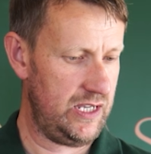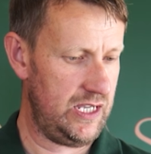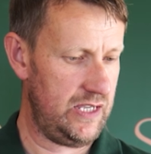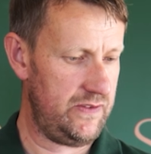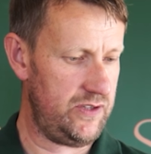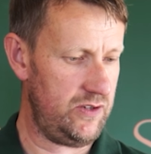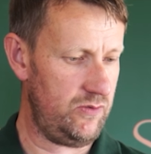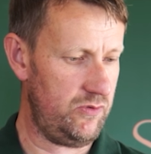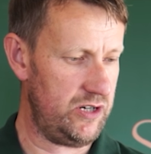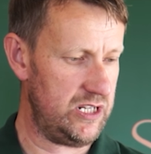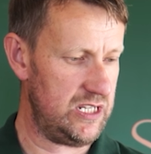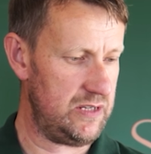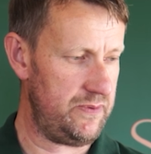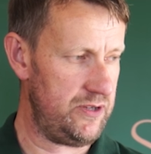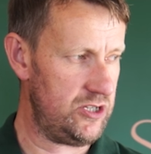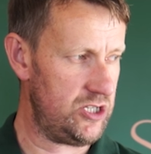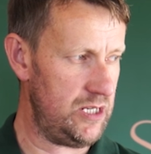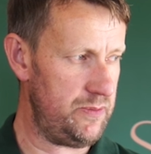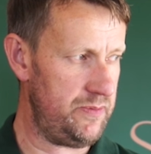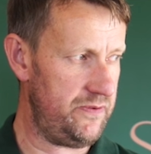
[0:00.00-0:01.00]
if you wanted to be
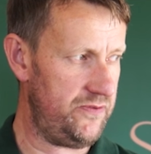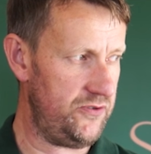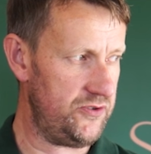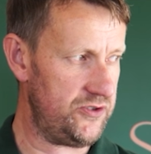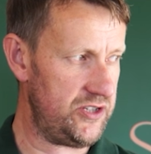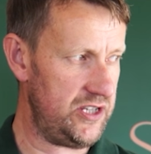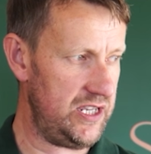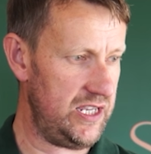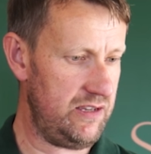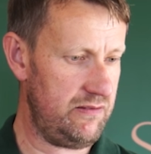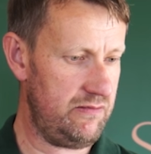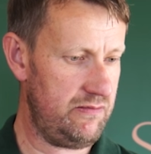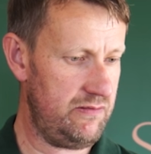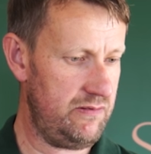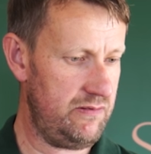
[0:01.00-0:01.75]
super fussy,